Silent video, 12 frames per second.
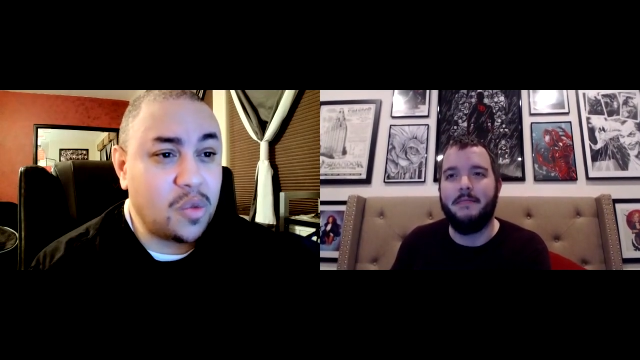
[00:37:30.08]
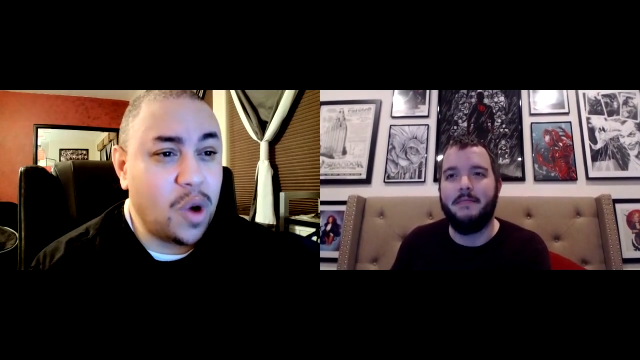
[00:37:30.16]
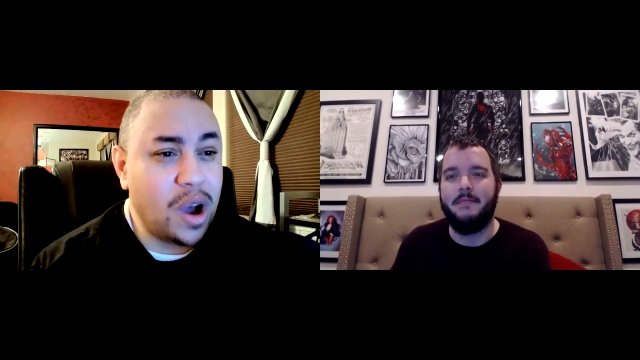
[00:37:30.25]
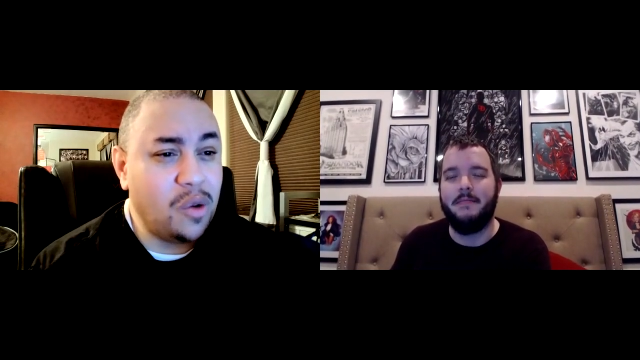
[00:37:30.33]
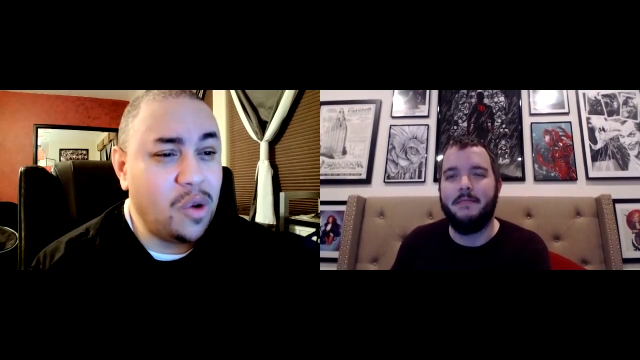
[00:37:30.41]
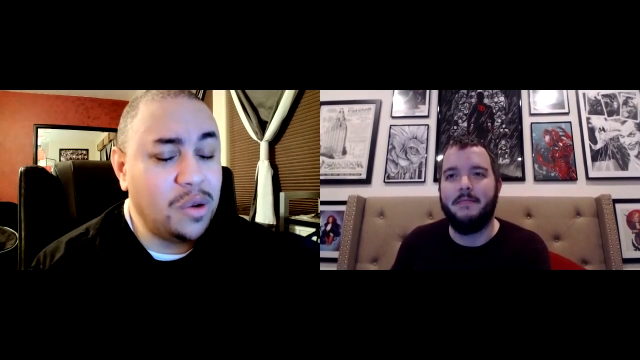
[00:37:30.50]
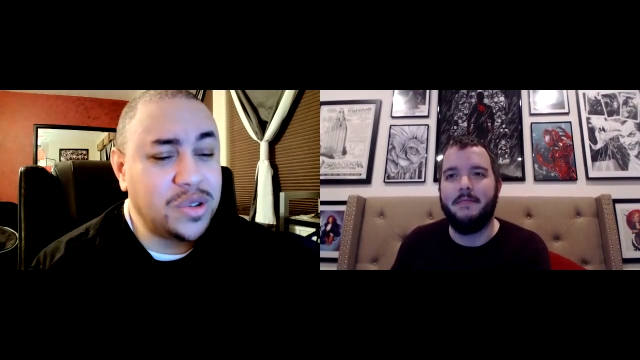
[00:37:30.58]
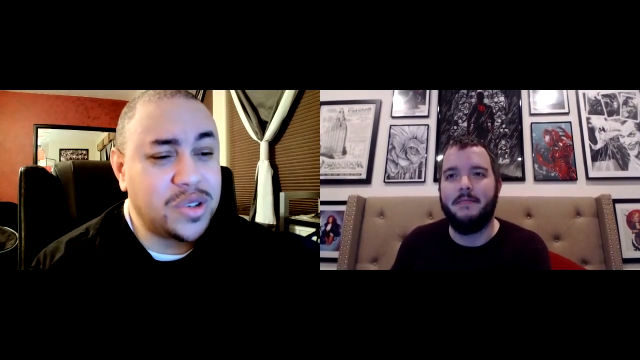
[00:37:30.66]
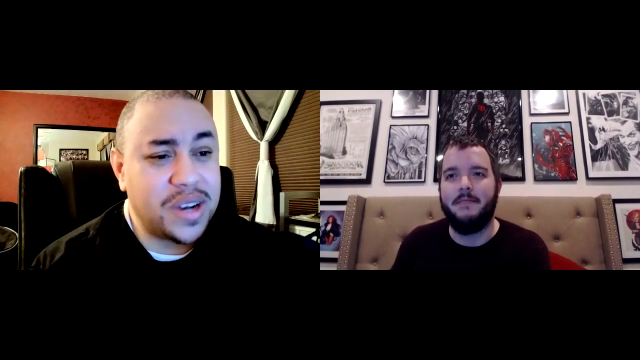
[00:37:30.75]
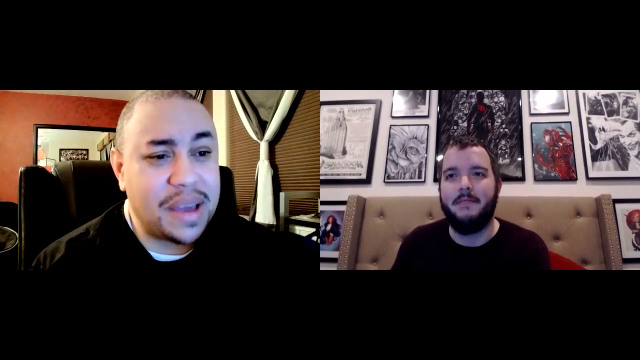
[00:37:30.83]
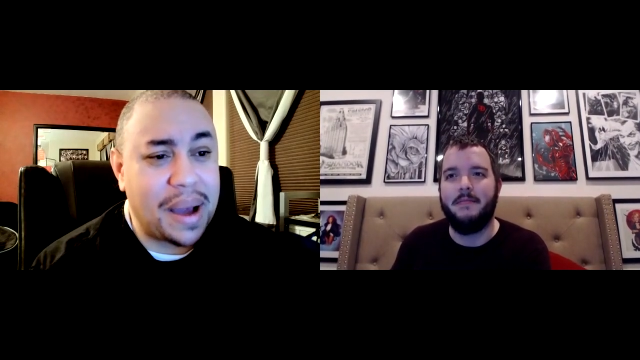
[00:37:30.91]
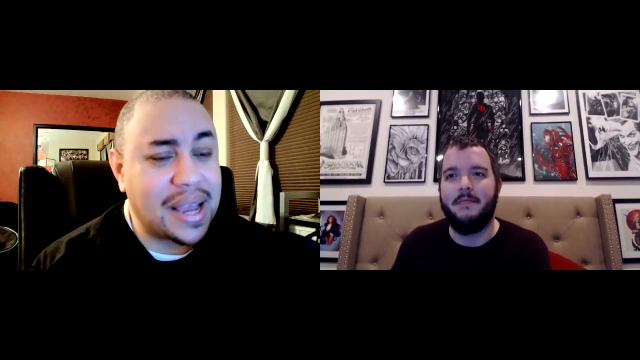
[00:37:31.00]
Speaker 1: What was her
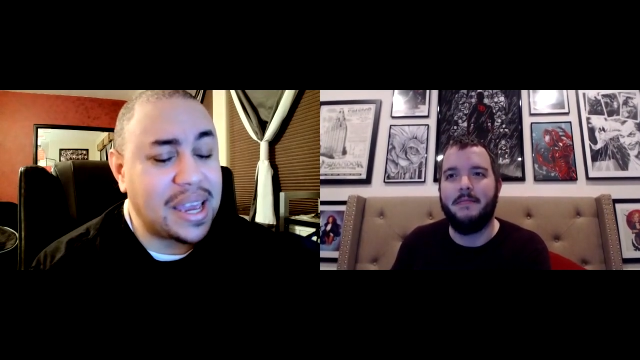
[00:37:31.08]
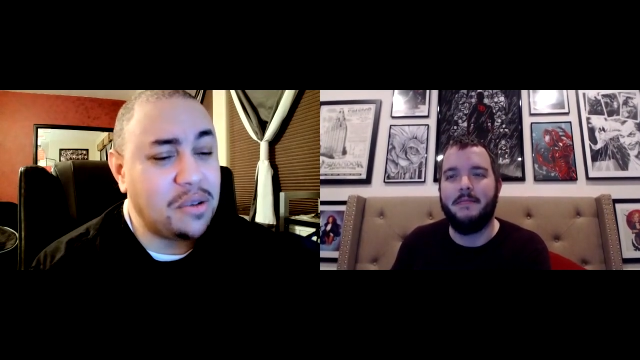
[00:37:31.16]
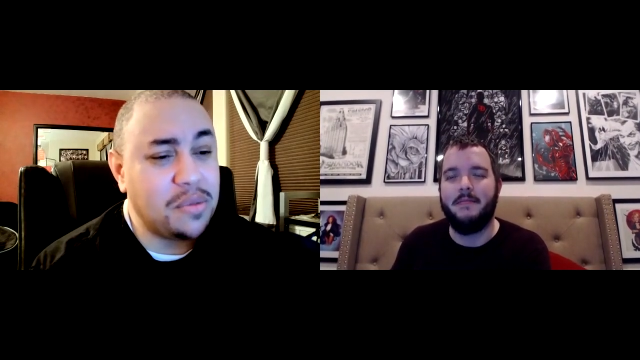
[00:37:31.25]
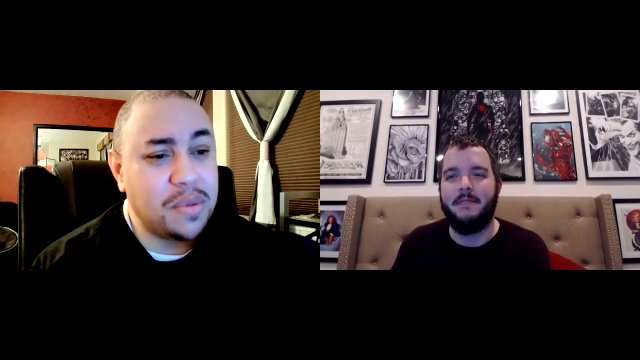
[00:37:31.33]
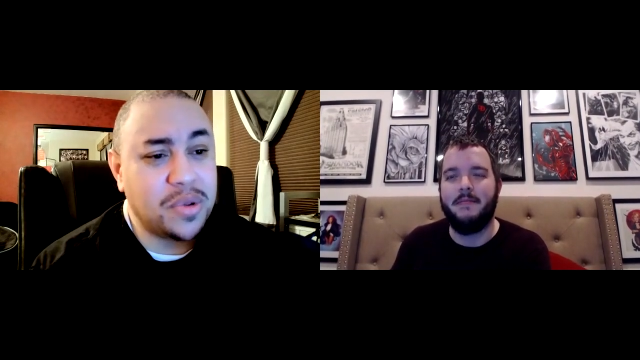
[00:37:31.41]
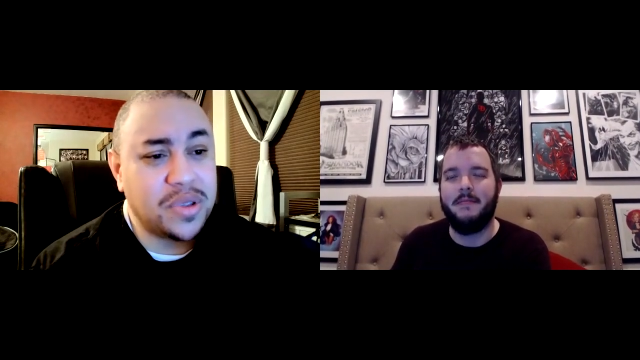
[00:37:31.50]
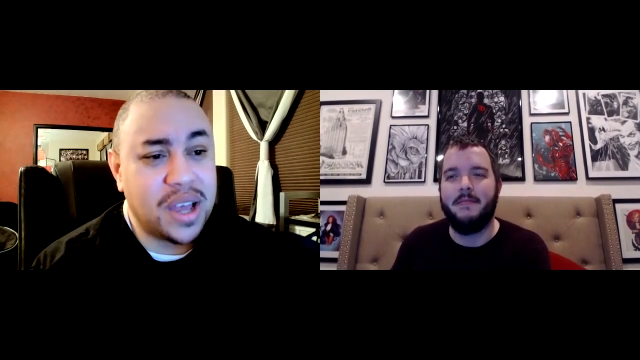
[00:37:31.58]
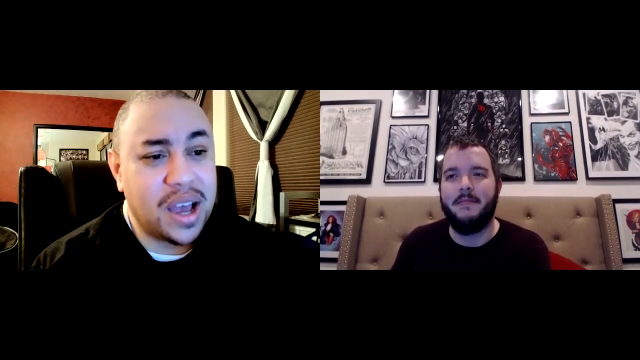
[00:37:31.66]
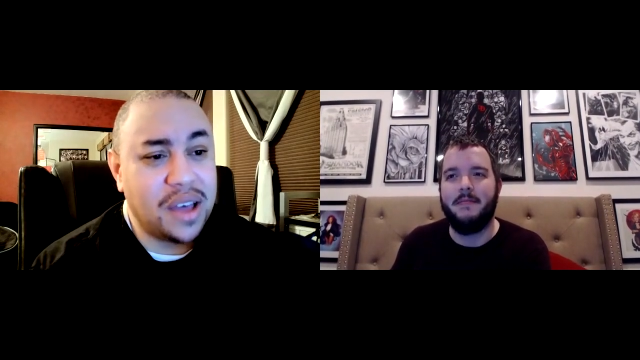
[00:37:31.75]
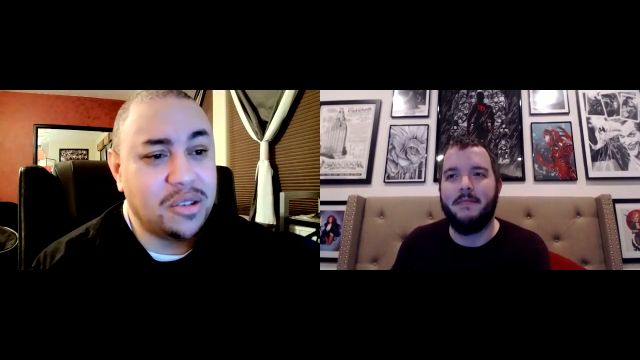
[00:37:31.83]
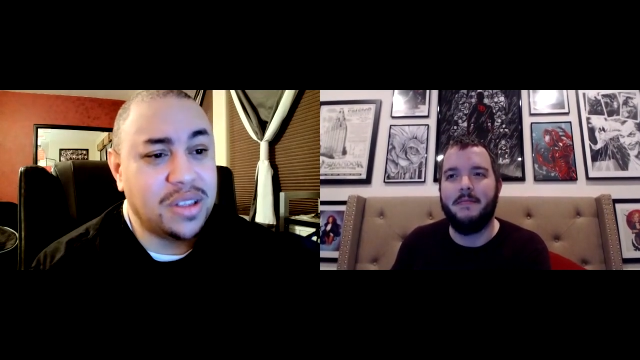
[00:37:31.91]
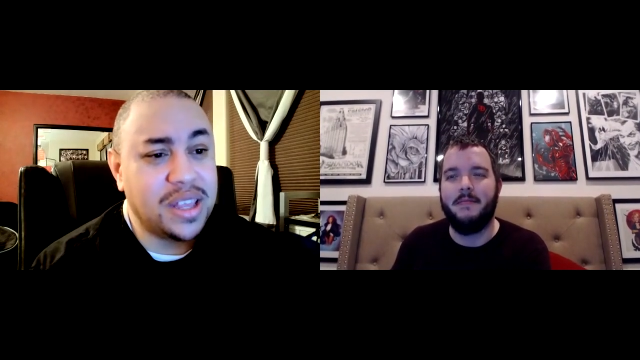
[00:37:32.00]
name? I can't remember the
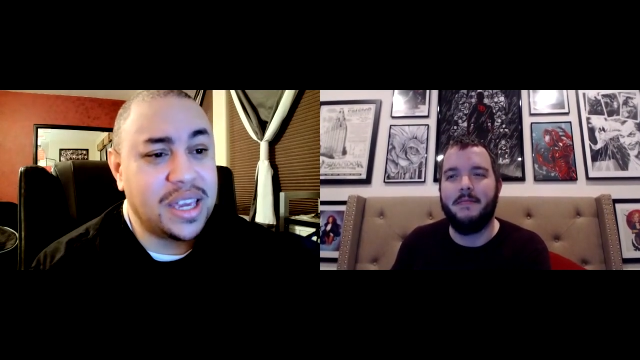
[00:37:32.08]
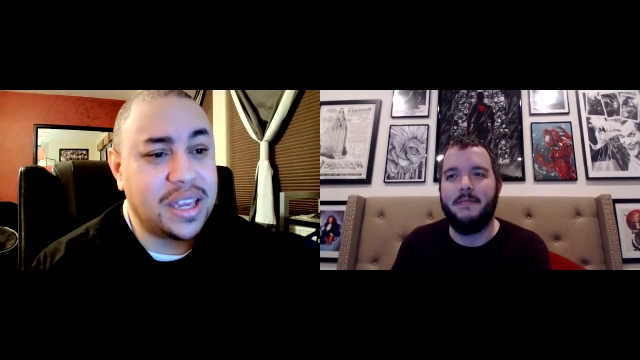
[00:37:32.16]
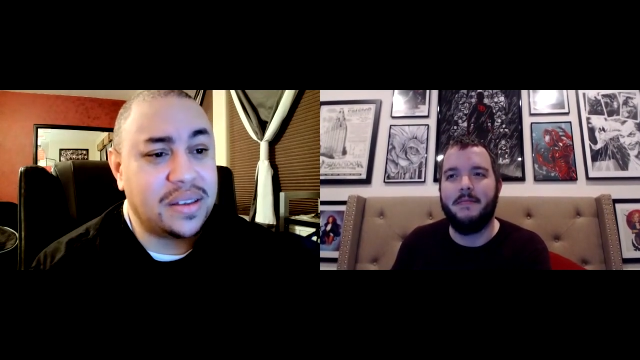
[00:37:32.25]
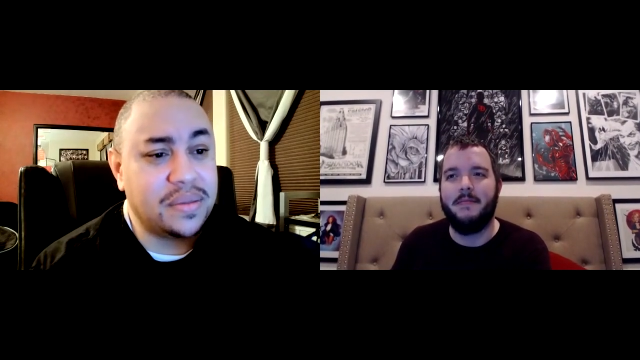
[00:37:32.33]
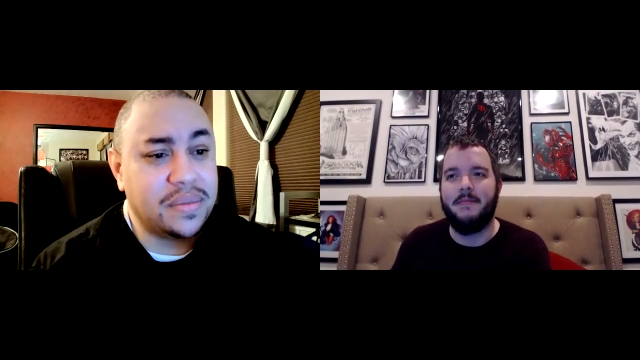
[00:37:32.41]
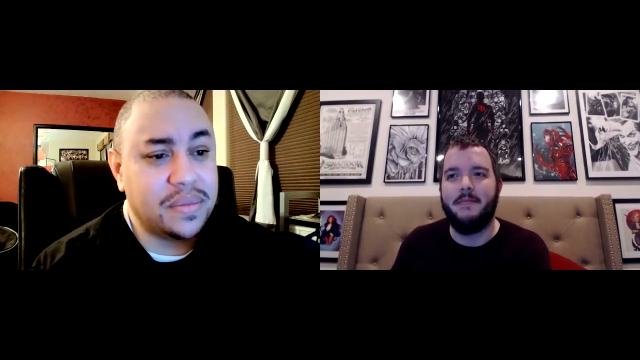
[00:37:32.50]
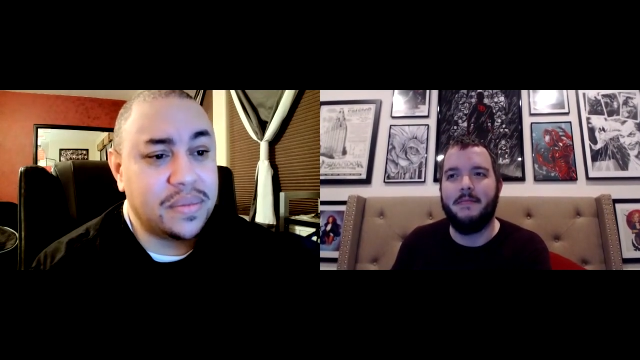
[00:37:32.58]
other lead.